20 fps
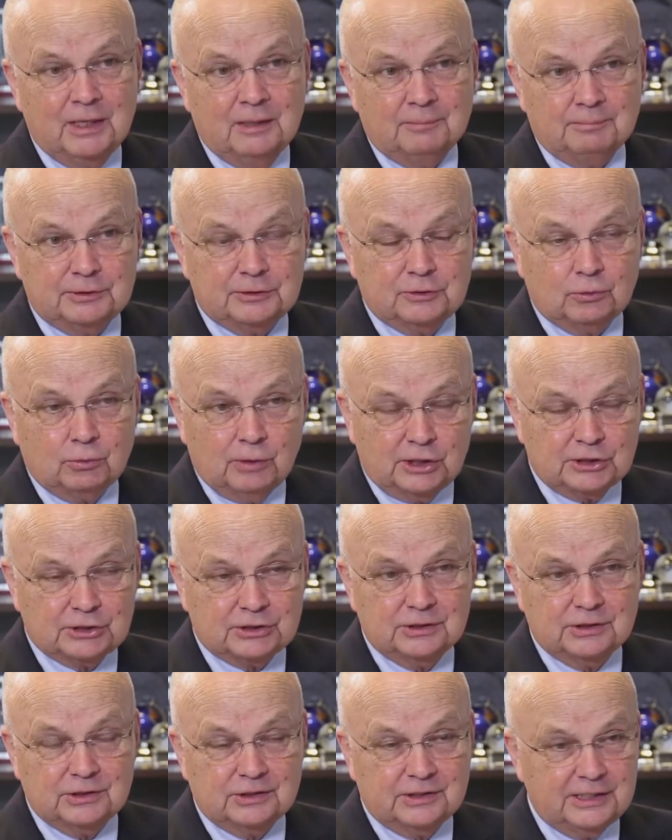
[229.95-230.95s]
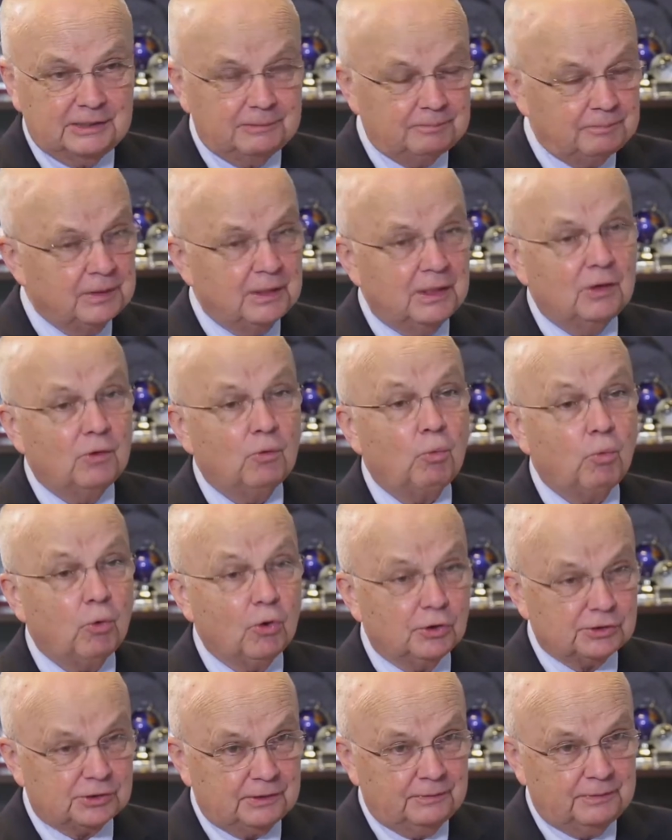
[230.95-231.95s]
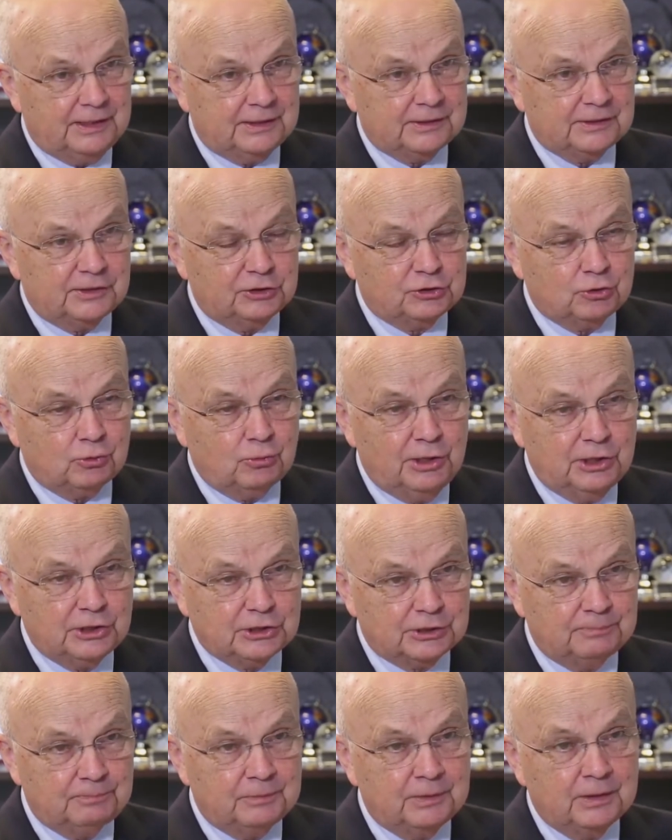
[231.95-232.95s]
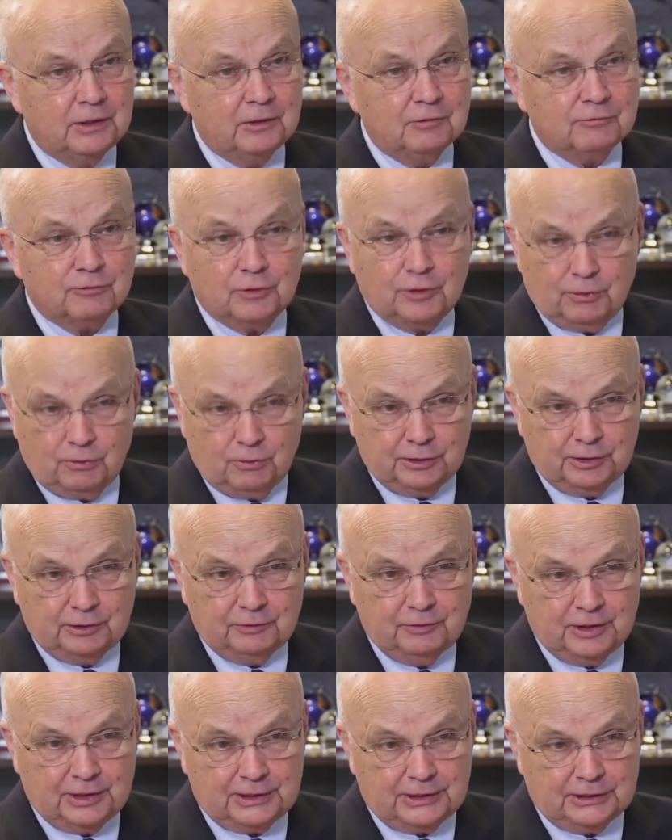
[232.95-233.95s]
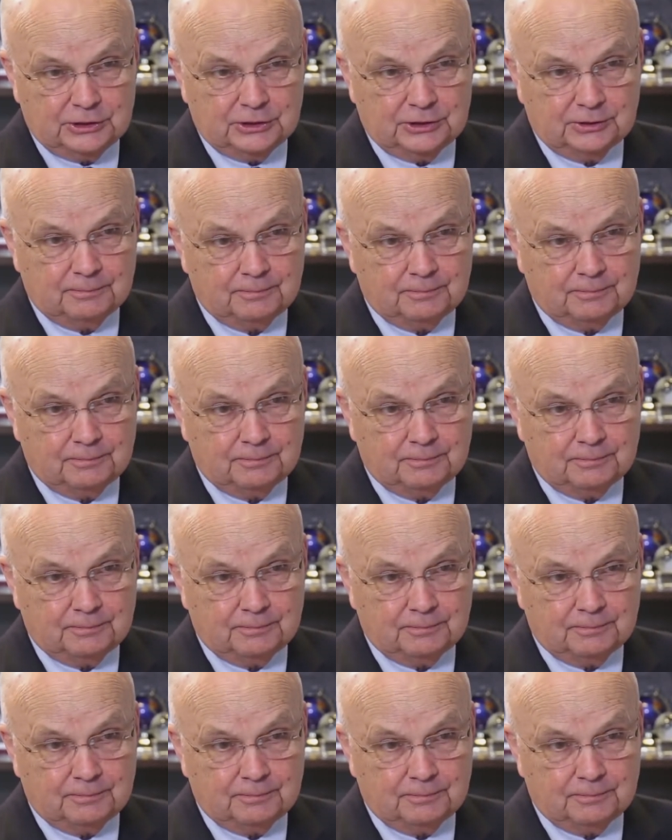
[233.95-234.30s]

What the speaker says: but the Russians then worsen that situation for their own advantage.